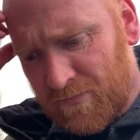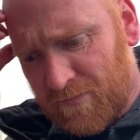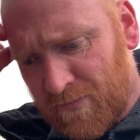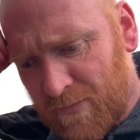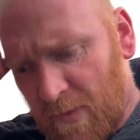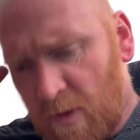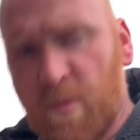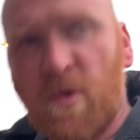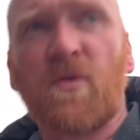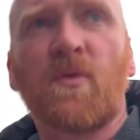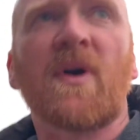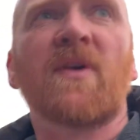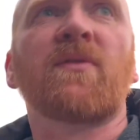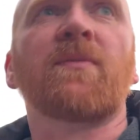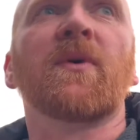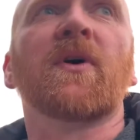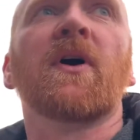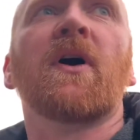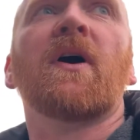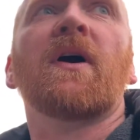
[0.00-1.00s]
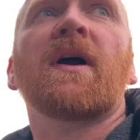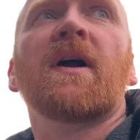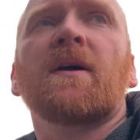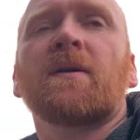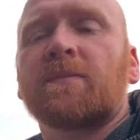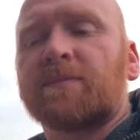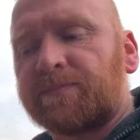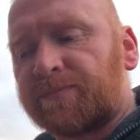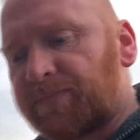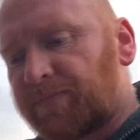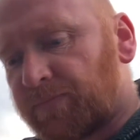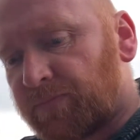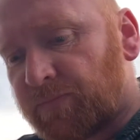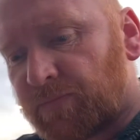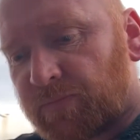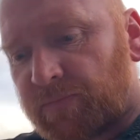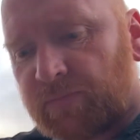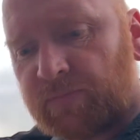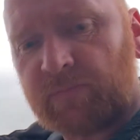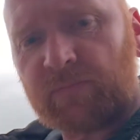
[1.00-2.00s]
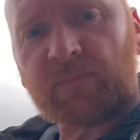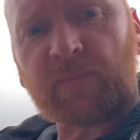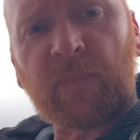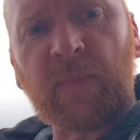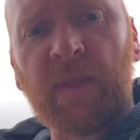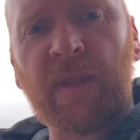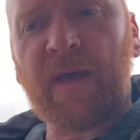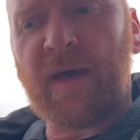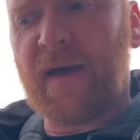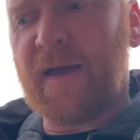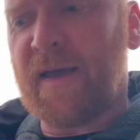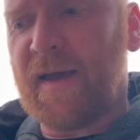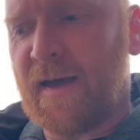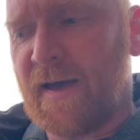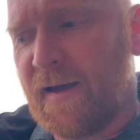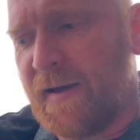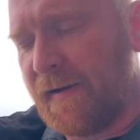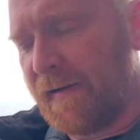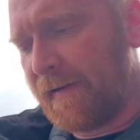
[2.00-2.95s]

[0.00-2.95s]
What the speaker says: me move away from the car here. I